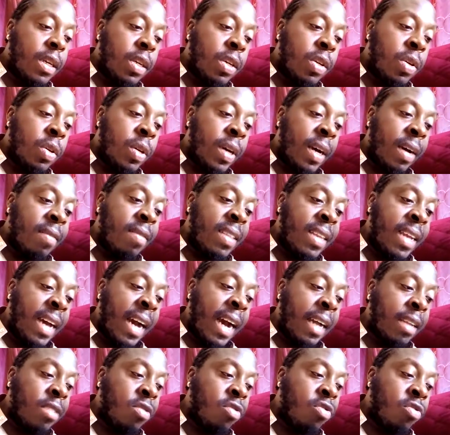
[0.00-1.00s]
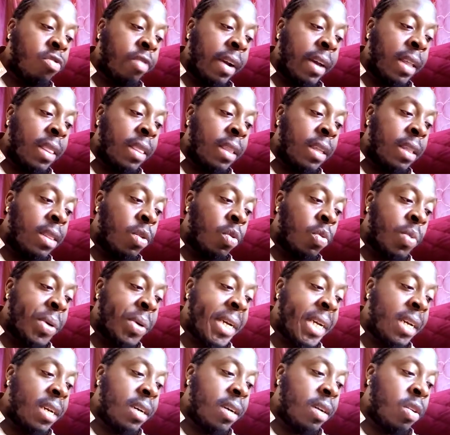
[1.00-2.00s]
You have not strengthened the
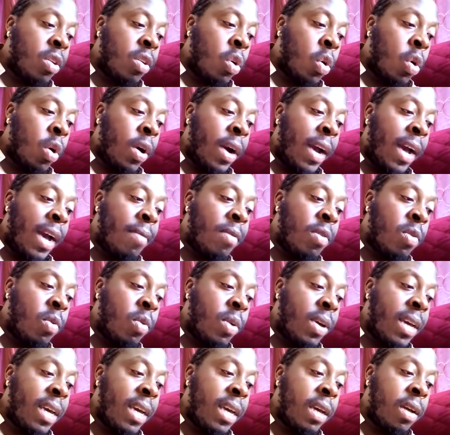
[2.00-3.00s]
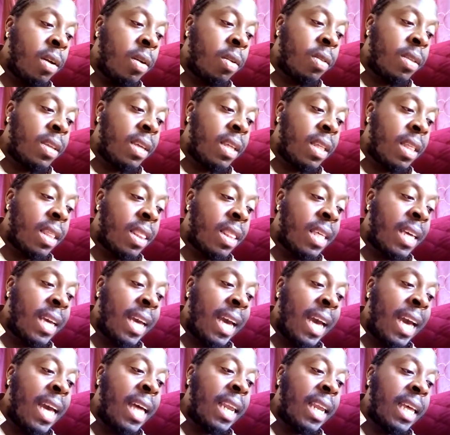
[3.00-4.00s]
weak, nor have you healed the
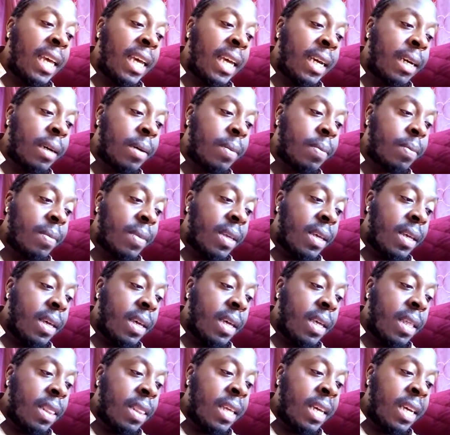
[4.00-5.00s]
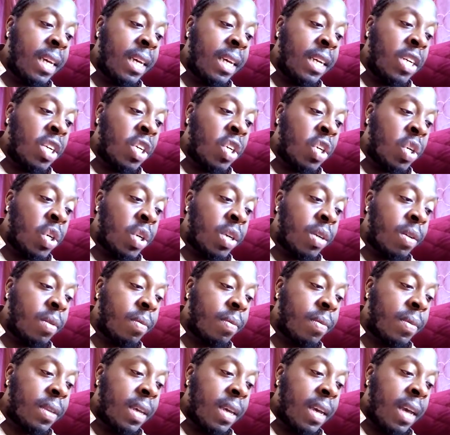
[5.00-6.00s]
ailing, the injured.
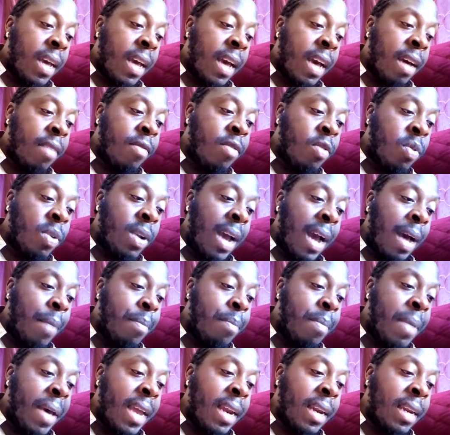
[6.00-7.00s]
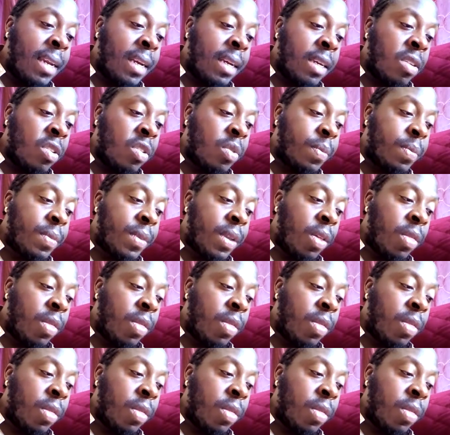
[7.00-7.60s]
Have you not bandaged?